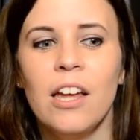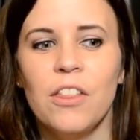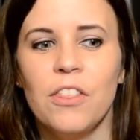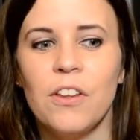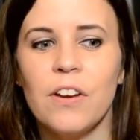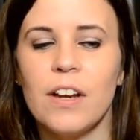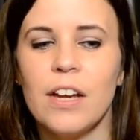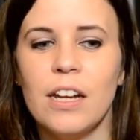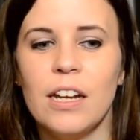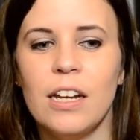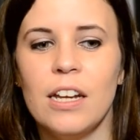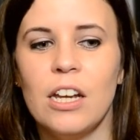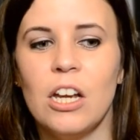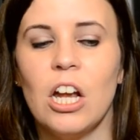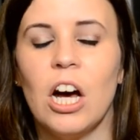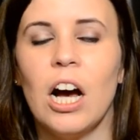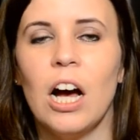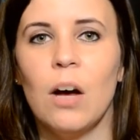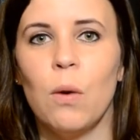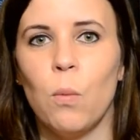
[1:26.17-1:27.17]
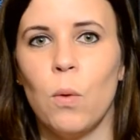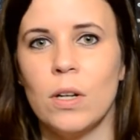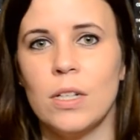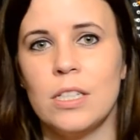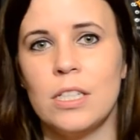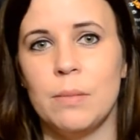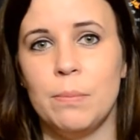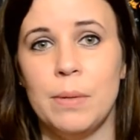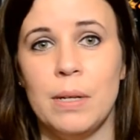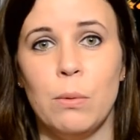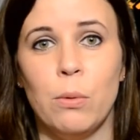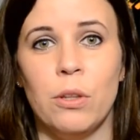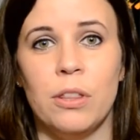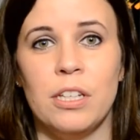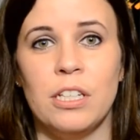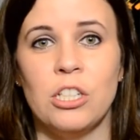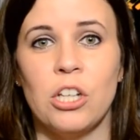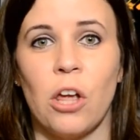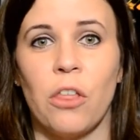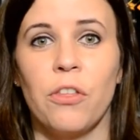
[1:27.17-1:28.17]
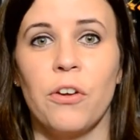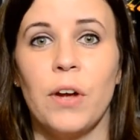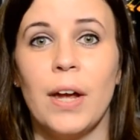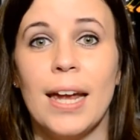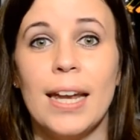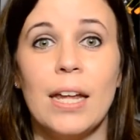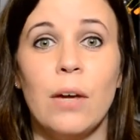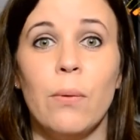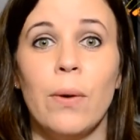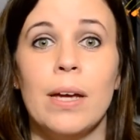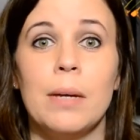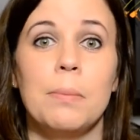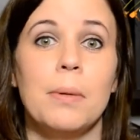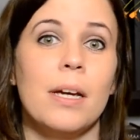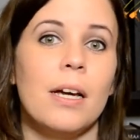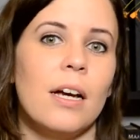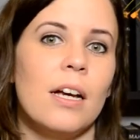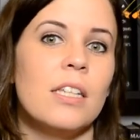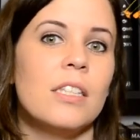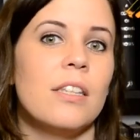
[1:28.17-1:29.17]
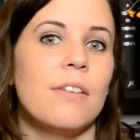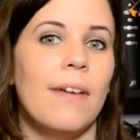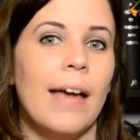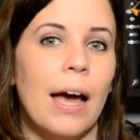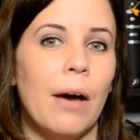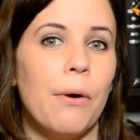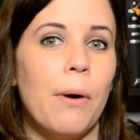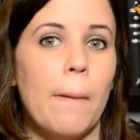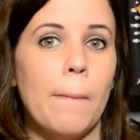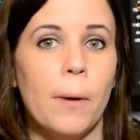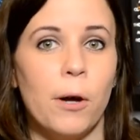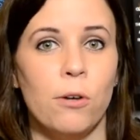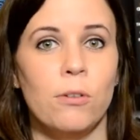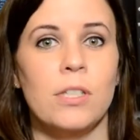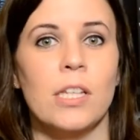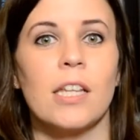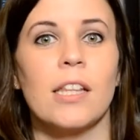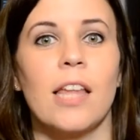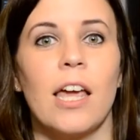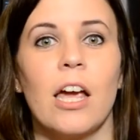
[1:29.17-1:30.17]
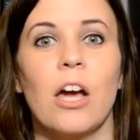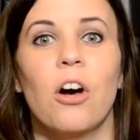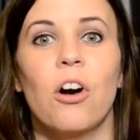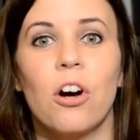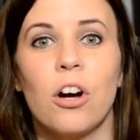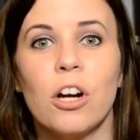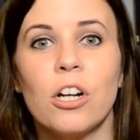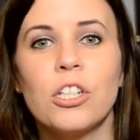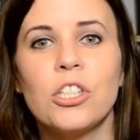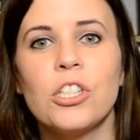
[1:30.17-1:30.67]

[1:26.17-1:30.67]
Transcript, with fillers: they're gonna not want to be with each other anyway because of how opposing they are,